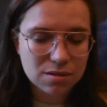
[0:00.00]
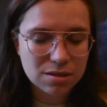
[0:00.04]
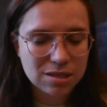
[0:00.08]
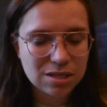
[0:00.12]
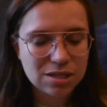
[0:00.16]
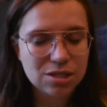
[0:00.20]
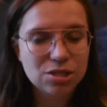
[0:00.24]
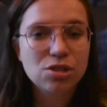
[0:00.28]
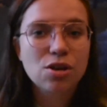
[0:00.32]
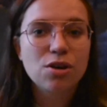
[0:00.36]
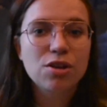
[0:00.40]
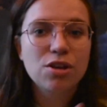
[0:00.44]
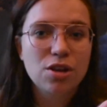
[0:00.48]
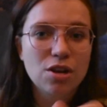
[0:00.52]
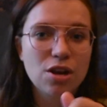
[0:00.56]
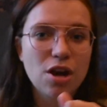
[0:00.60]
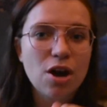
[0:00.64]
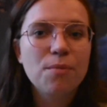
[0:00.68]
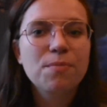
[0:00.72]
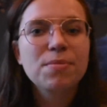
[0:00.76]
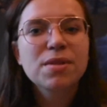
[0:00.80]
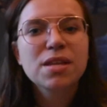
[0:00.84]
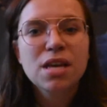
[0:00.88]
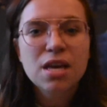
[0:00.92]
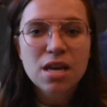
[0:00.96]
So, you
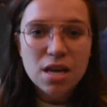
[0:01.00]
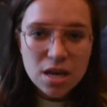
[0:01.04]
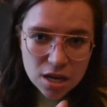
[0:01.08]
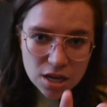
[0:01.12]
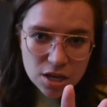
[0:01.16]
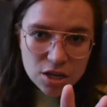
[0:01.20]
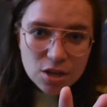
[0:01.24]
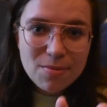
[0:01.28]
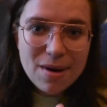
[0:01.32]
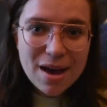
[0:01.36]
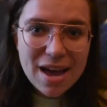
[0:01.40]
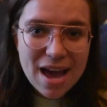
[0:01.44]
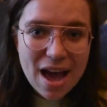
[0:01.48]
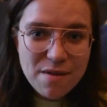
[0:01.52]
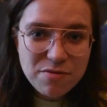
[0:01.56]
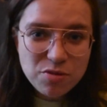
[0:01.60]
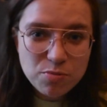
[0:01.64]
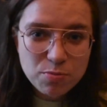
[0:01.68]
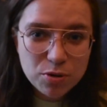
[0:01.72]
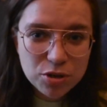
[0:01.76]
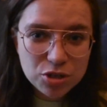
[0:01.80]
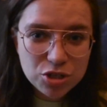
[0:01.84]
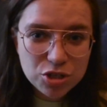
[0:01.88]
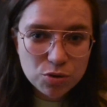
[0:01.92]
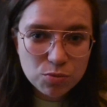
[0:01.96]
know, you might have to
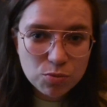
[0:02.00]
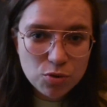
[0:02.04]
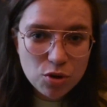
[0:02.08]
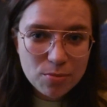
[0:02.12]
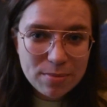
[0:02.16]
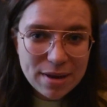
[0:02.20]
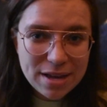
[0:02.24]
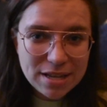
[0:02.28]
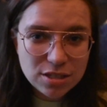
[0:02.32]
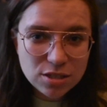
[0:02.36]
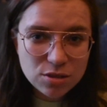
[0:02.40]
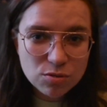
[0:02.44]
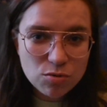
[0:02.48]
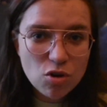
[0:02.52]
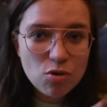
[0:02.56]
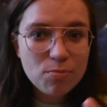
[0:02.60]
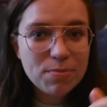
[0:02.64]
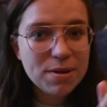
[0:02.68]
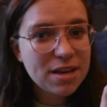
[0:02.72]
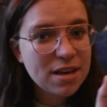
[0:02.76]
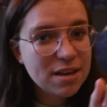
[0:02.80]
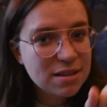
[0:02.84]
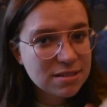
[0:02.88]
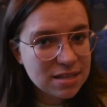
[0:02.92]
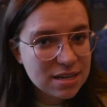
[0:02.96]
push your roommates through it
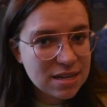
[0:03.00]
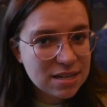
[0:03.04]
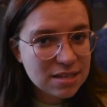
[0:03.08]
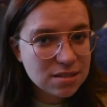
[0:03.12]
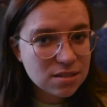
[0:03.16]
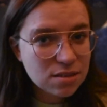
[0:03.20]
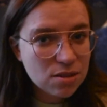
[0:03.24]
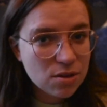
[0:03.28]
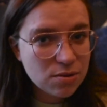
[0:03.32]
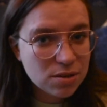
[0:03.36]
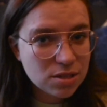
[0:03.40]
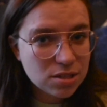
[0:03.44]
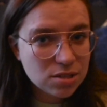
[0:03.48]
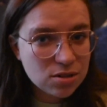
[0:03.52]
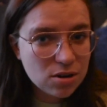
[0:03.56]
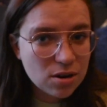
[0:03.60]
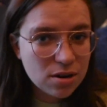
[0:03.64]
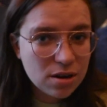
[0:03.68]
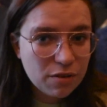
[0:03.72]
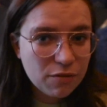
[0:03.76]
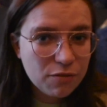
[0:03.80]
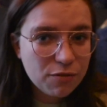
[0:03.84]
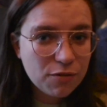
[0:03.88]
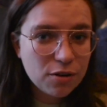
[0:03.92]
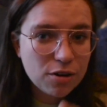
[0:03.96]
because it is slow to start
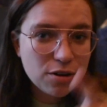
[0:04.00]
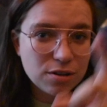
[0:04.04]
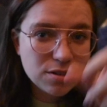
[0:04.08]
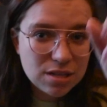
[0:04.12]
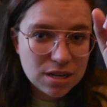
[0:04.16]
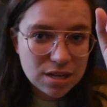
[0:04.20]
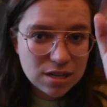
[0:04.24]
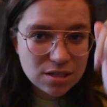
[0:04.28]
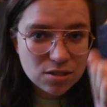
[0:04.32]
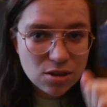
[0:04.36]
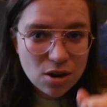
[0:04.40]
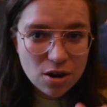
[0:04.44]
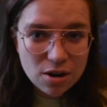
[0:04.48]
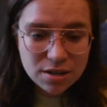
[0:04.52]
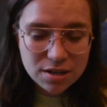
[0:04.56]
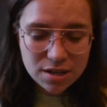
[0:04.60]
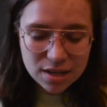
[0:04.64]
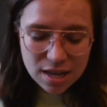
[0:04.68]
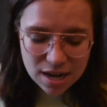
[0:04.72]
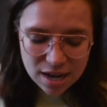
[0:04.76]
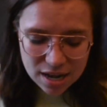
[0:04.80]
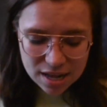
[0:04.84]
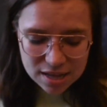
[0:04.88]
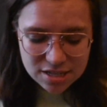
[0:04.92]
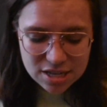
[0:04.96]
at first and it's hard to
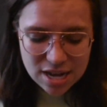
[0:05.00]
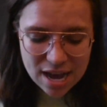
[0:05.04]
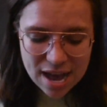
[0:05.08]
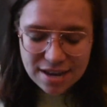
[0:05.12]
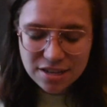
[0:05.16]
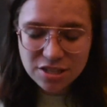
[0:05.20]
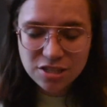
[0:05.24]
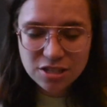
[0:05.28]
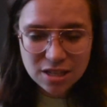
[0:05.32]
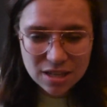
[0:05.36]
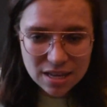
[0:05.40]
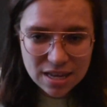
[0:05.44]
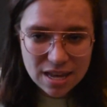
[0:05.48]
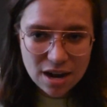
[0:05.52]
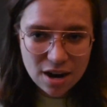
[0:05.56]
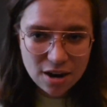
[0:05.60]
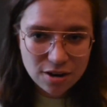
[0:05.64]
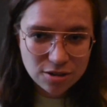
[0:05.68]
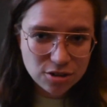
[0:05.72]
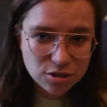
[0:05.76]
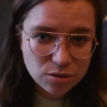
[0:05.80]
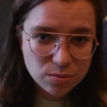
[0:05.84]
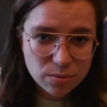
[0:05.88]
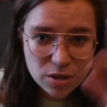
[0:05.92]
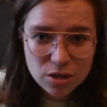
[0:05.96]
get attached to the
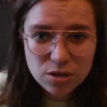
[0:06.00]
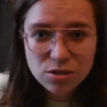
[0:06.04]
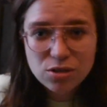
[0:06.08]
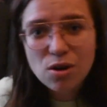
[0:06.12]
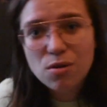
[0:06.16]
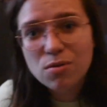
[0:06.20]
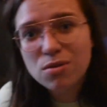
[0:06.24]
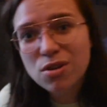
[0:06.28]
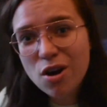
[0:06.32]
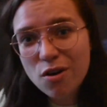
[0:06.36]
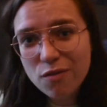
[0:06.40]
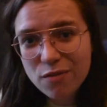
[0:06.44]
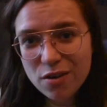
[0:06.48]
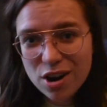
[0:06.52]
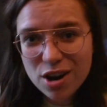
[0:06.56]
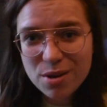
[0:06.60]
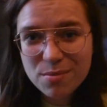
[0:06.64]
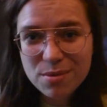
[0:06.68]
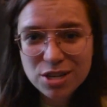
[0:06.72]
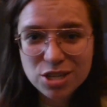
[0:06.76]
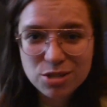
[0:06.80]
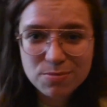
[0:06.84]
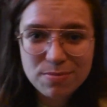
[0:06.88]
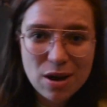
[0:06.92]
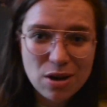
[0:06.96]
characters when you don't know very
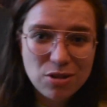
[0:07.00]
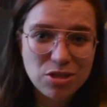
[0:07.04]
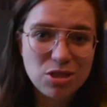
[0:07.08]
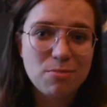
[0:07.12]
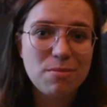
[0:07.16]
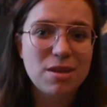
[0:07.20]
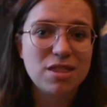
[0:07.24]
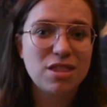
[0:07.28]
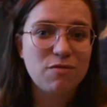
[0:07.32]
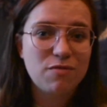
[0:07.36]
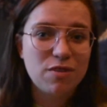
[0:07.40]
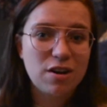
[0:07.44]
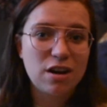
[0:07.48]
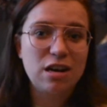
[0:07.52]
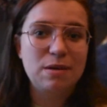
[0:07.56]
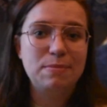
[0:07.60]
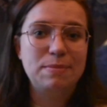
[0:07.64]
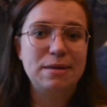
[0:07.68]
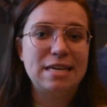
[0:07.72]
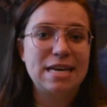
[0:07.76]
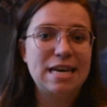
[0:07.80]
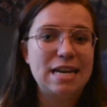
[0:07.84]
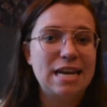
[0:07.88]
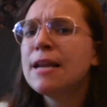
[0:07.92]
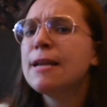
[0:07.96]
much about them at the very
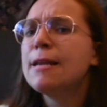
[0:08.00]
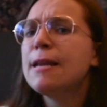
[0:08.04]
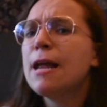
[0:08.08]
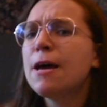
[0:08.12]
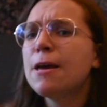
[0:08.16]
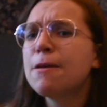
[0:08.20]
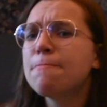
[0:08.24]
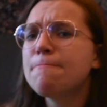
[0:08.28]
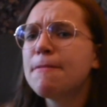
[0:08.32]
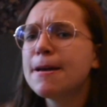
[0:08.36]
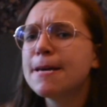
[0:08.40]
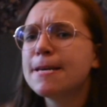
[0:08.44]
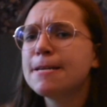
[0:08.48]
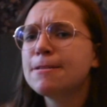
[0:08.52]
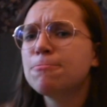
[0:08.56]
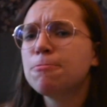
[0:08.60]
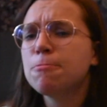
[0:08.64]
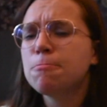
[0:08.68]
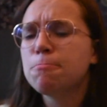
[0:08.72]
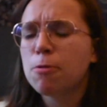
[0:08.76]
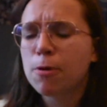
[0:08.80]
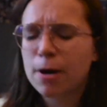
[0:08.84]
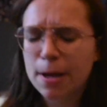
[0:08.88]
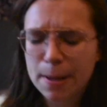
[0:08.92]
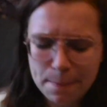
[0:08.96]
beginning. Now, you might get to a
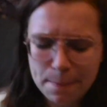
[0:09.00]
point.